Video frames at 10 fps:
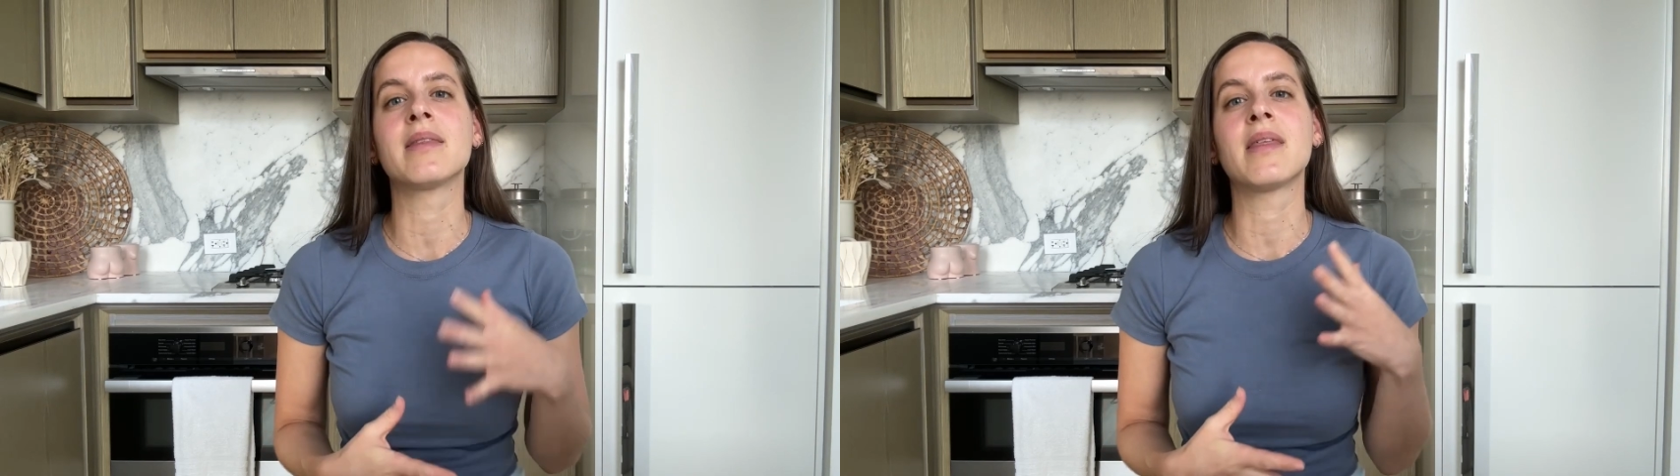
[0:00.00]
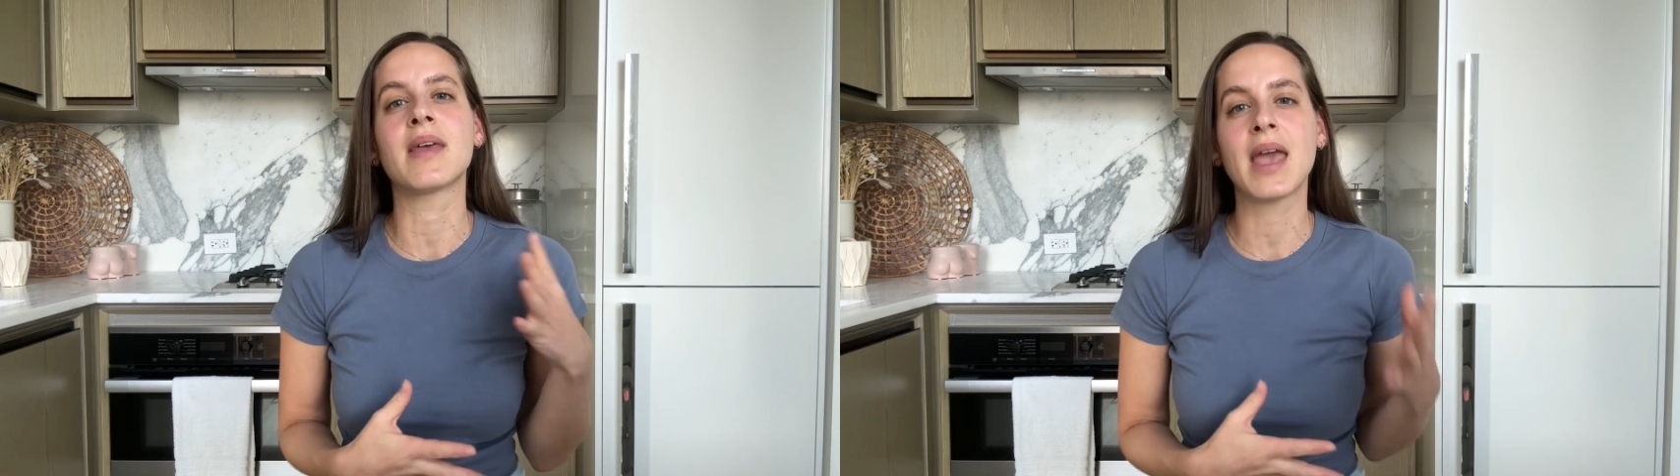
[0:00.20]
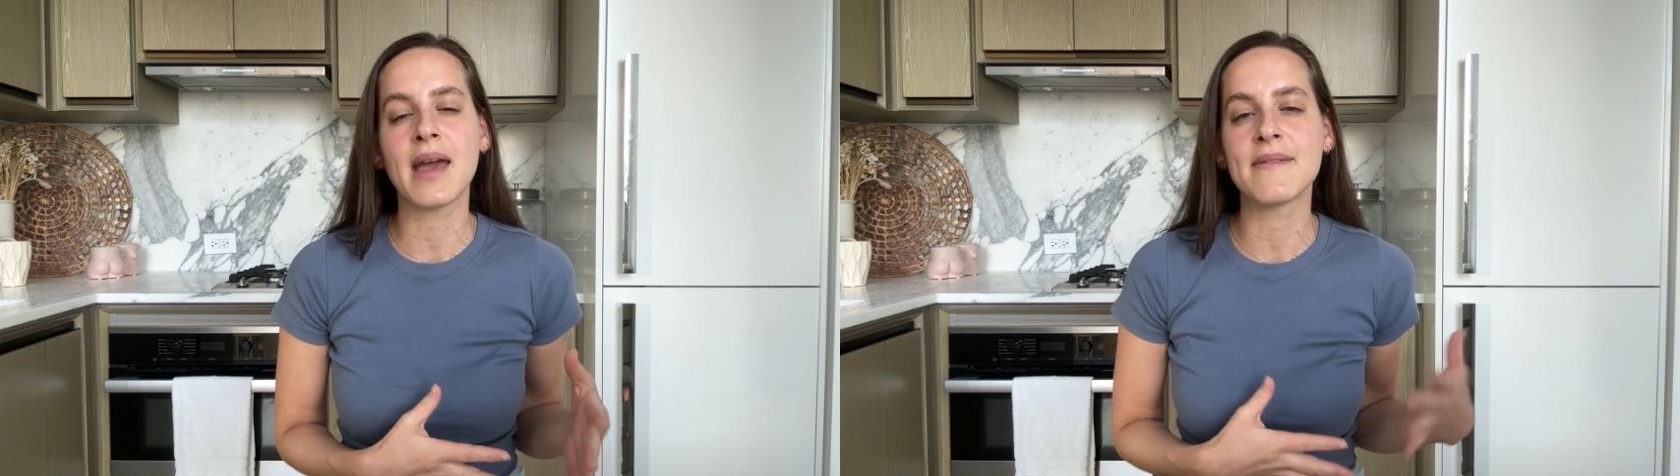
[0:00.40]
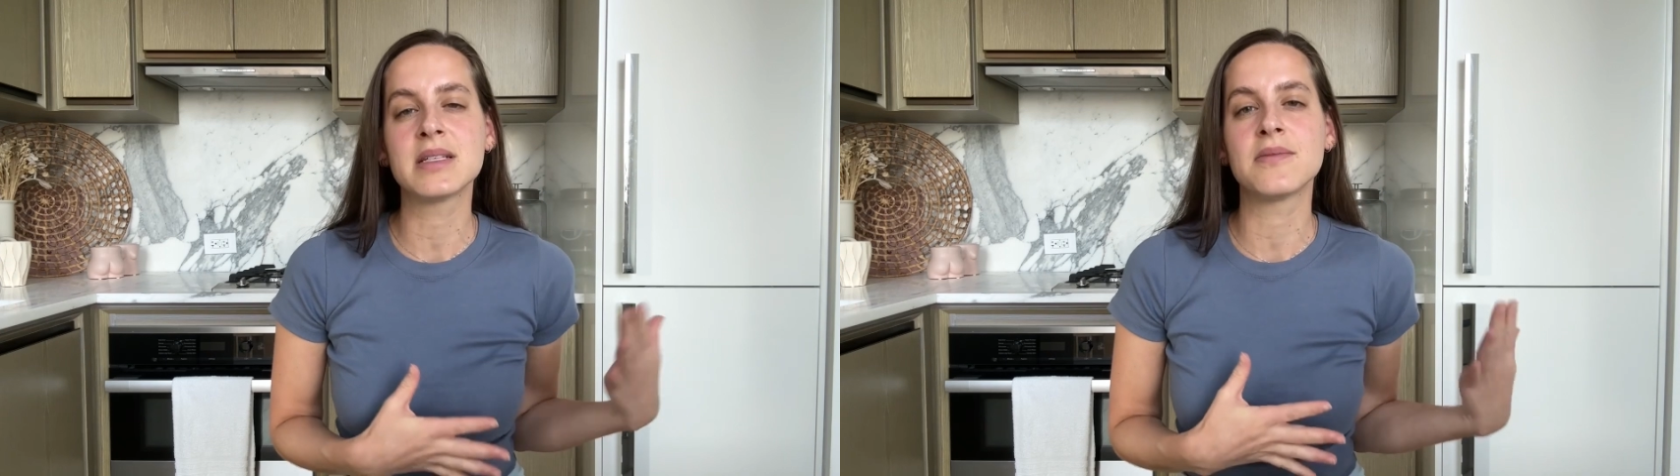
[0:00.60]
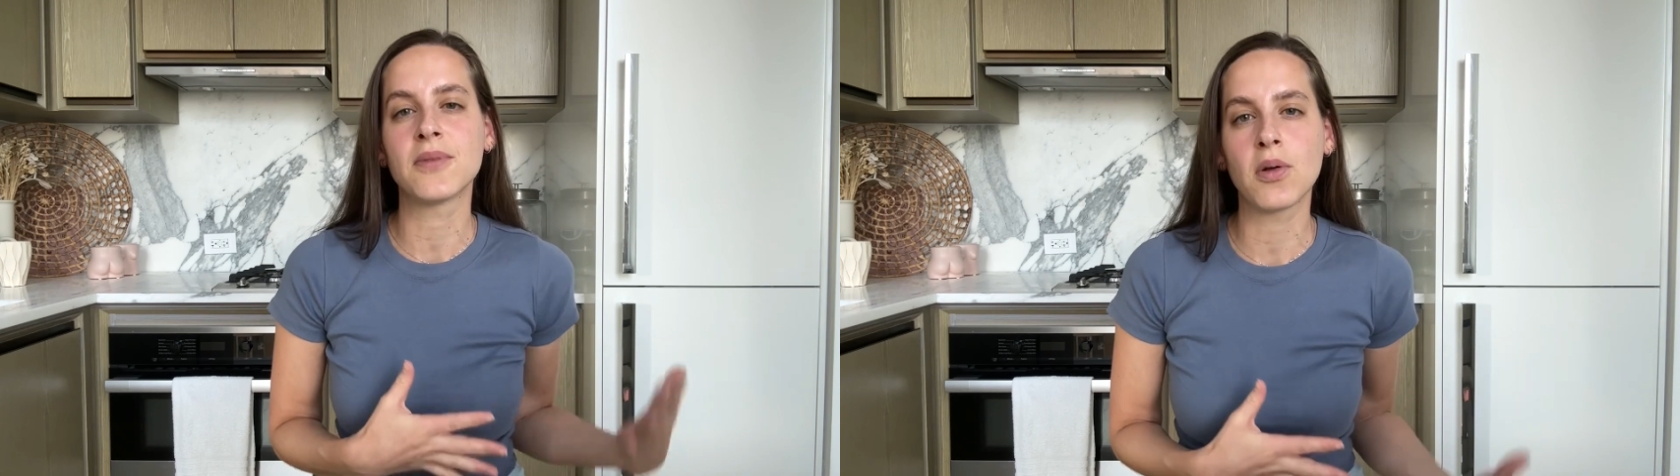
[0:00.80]
than the canvas
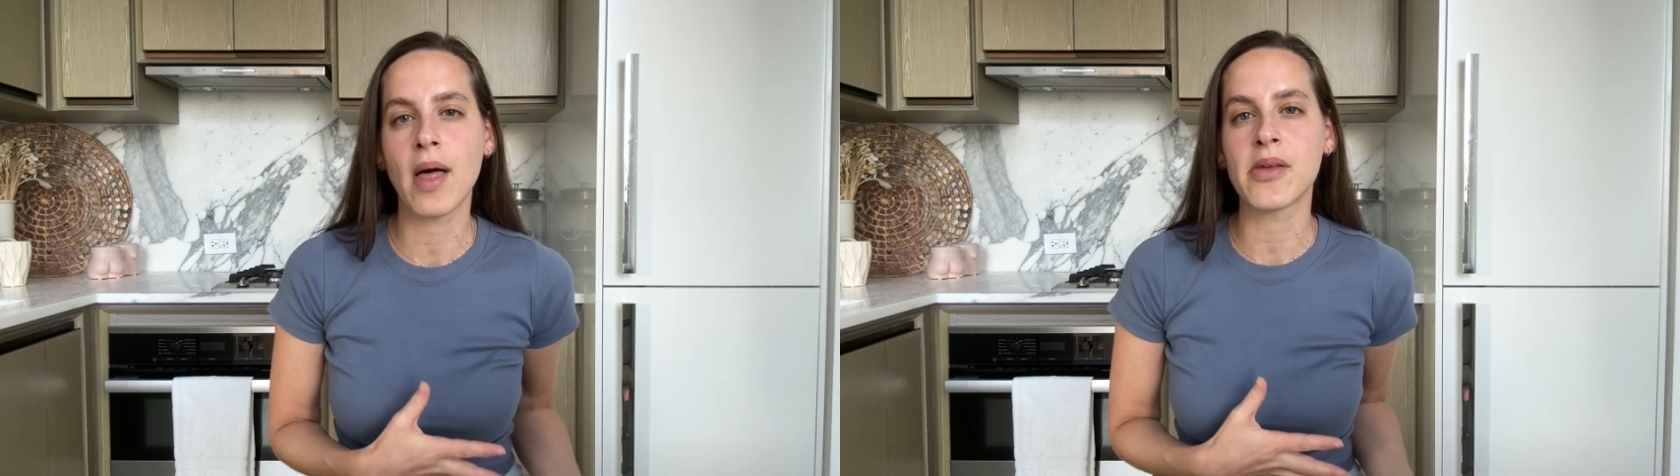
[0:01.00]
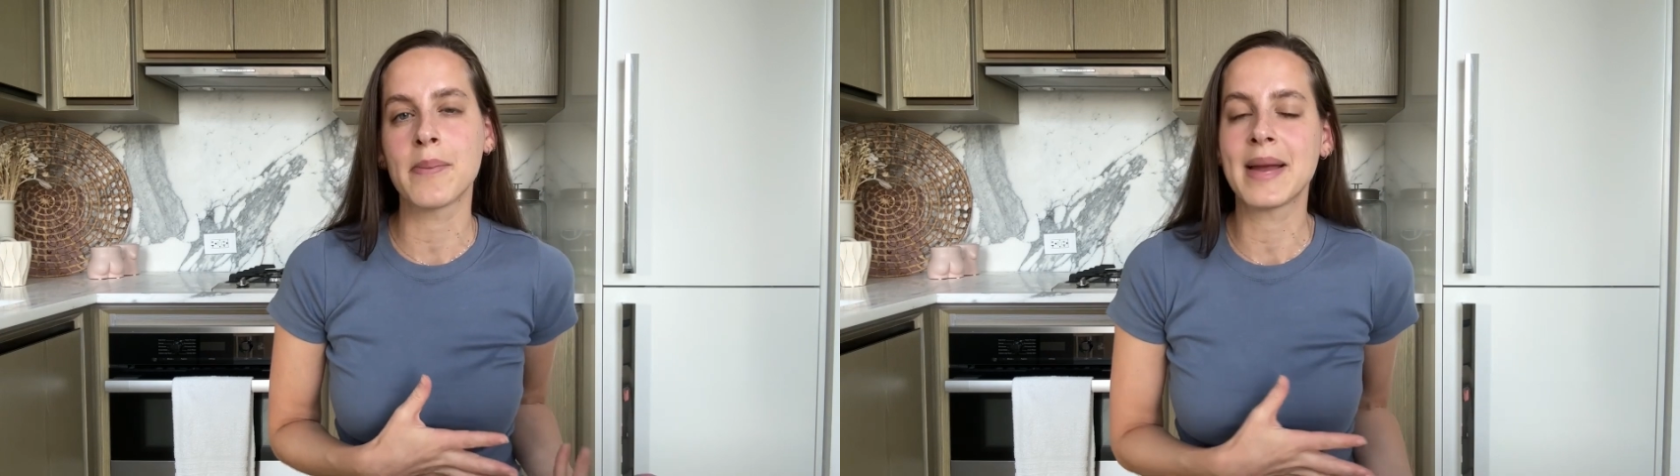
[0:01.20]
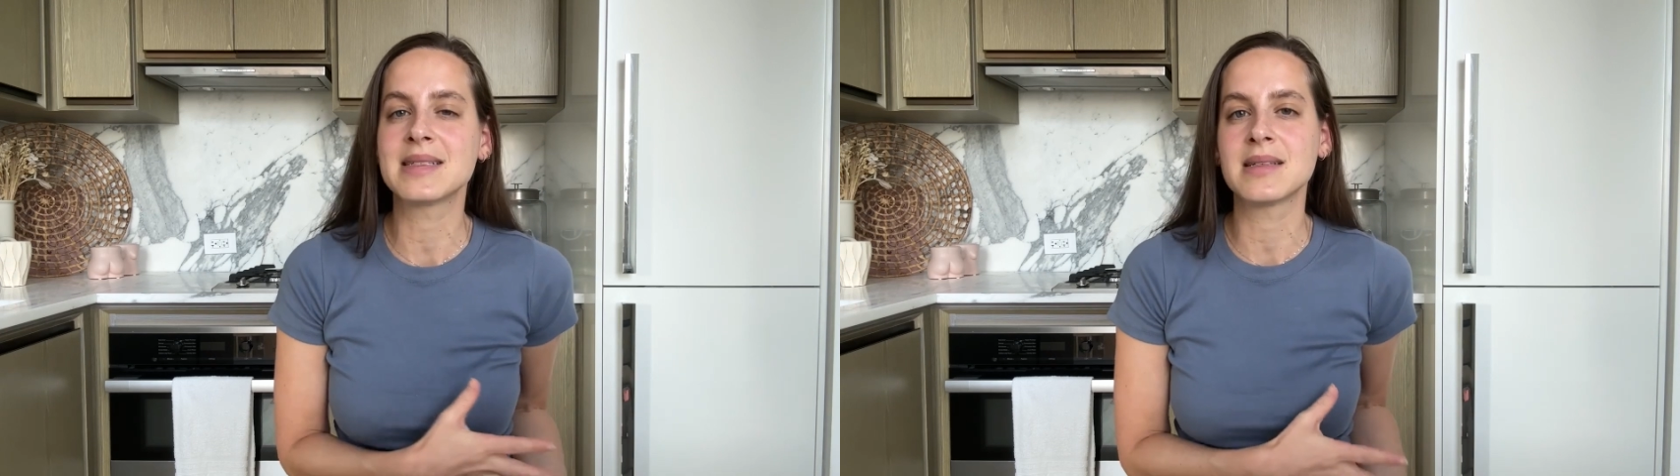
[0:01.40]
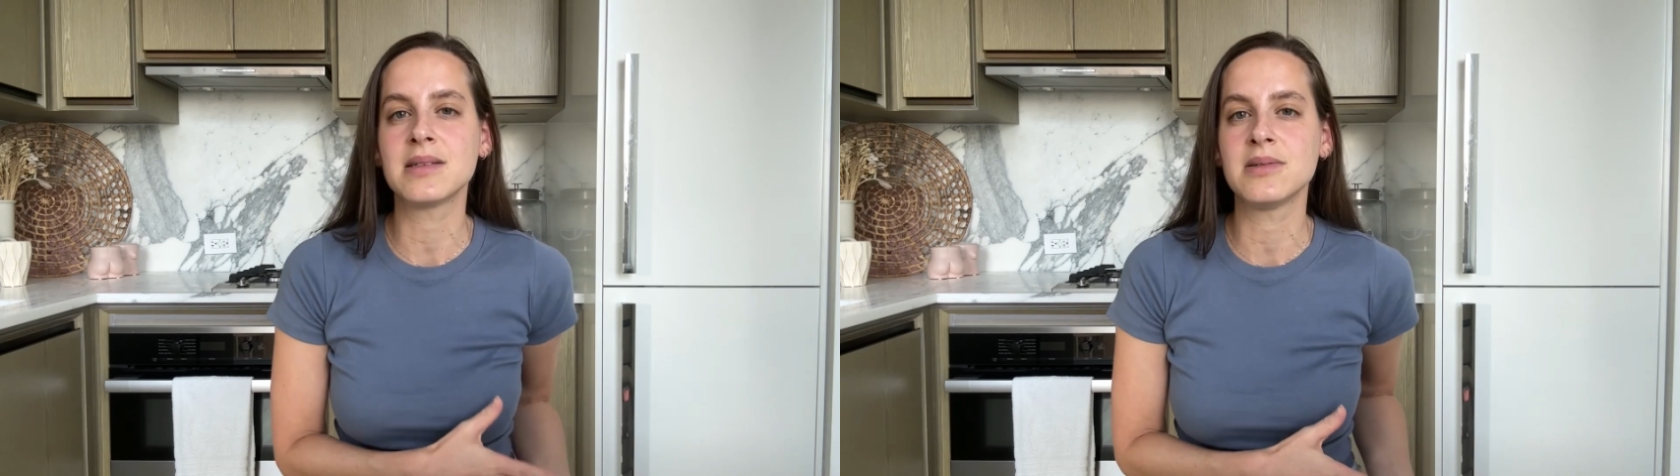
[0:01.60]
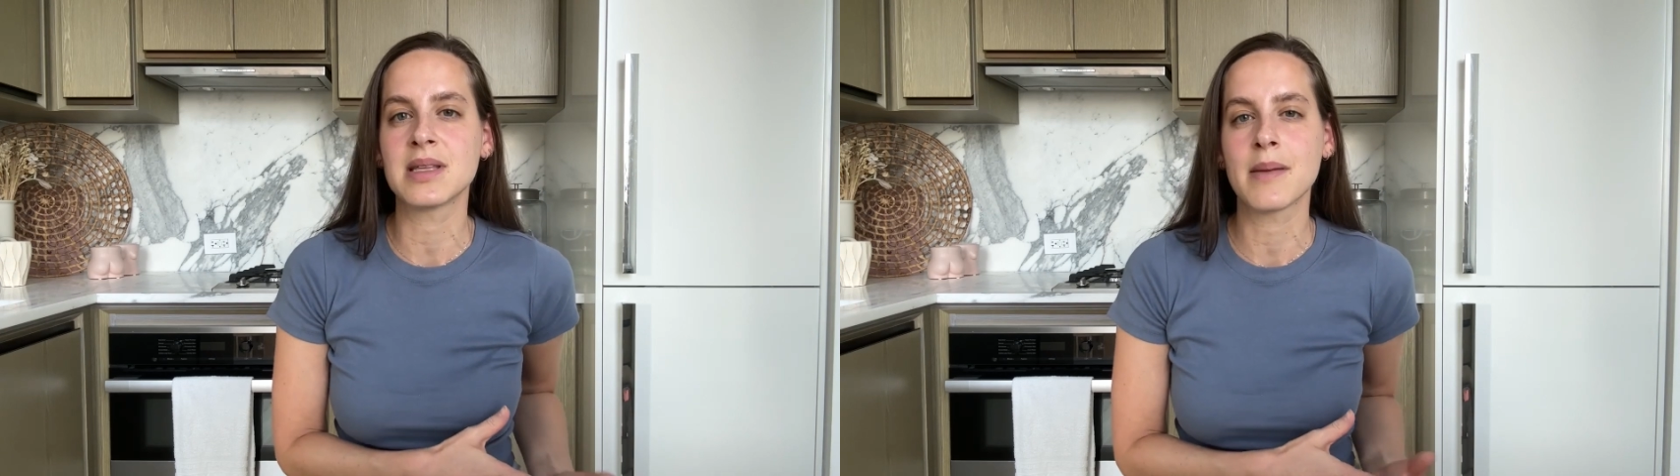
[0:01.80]
and faux leather bases
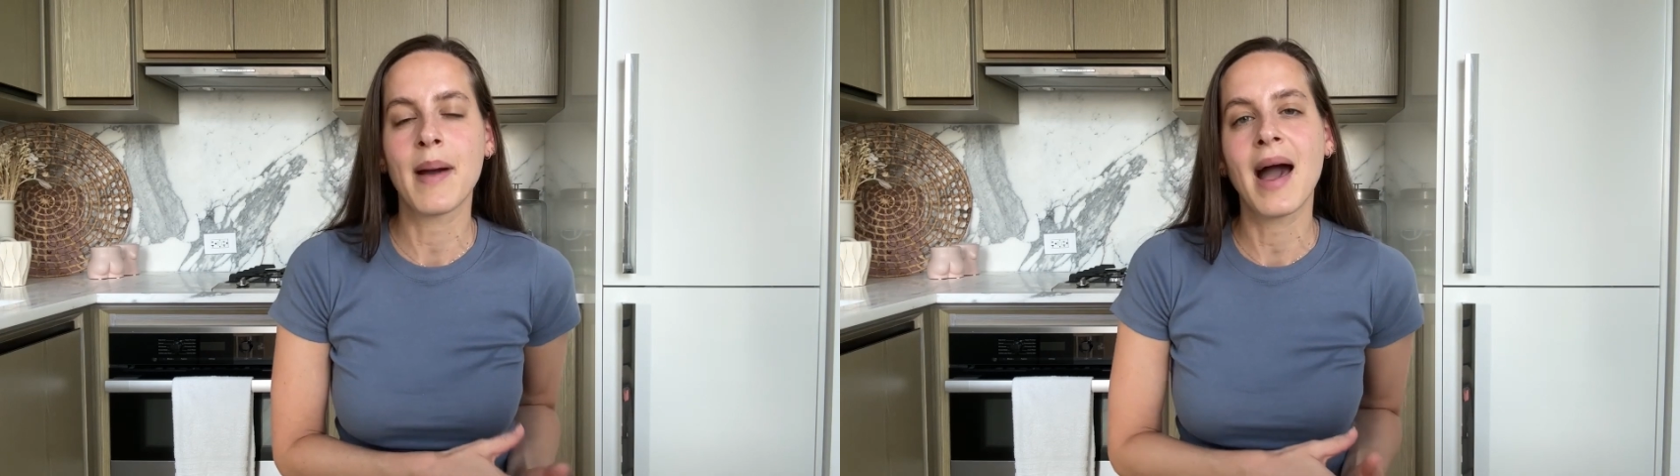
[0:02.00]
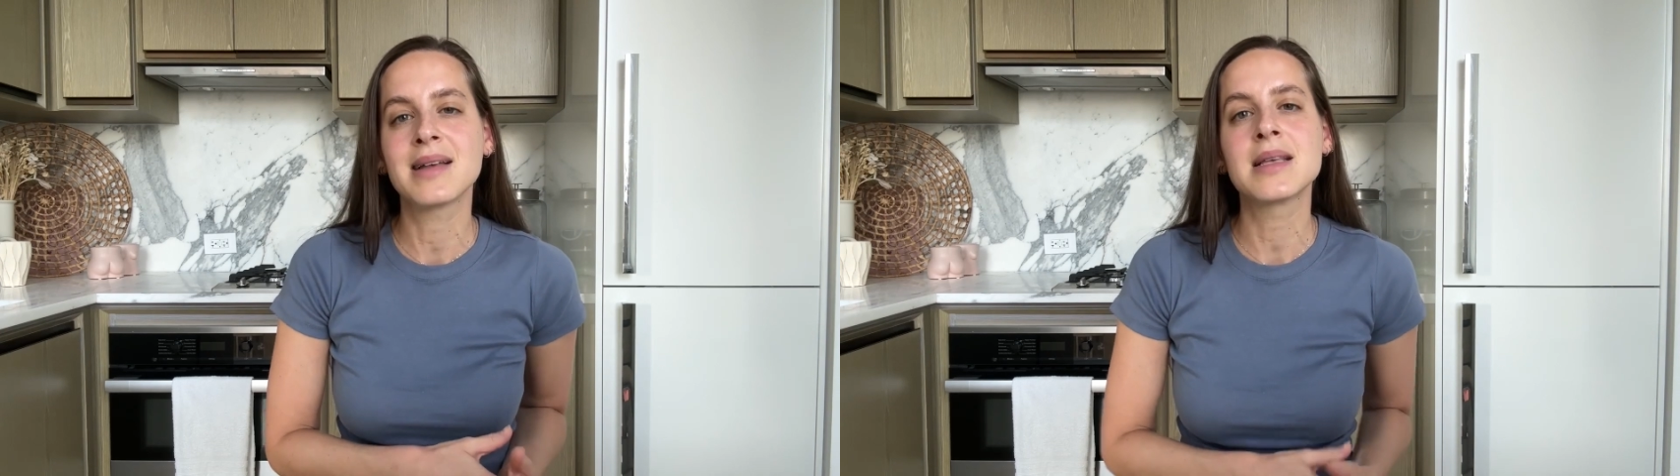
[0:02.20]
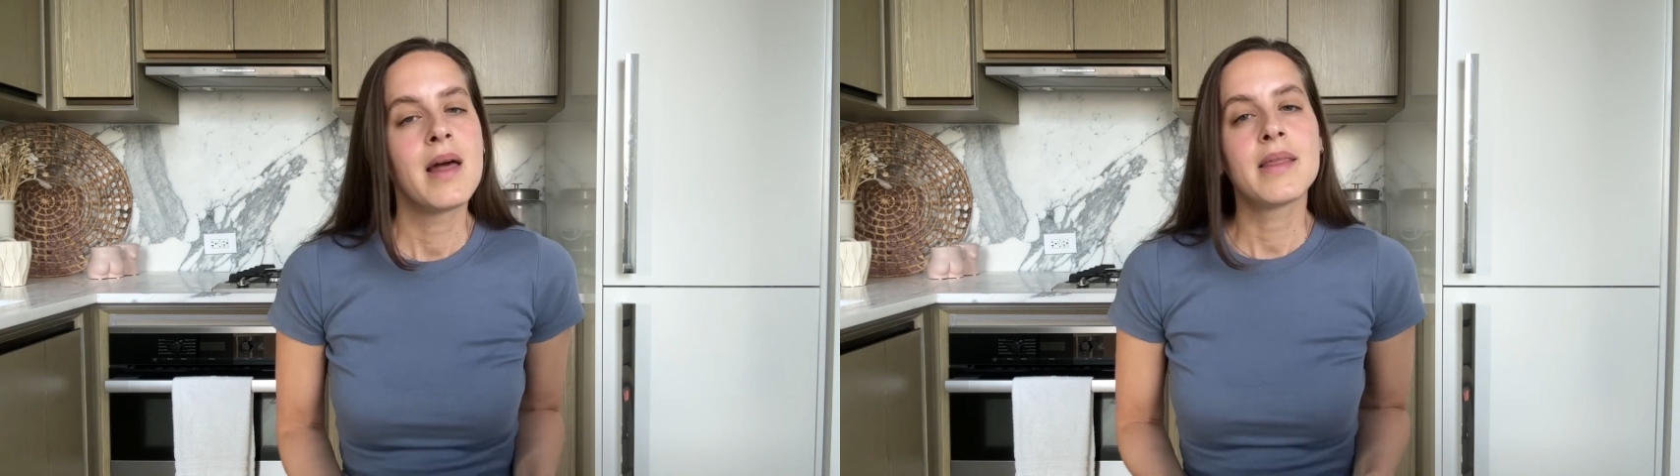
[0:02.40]
used in the past.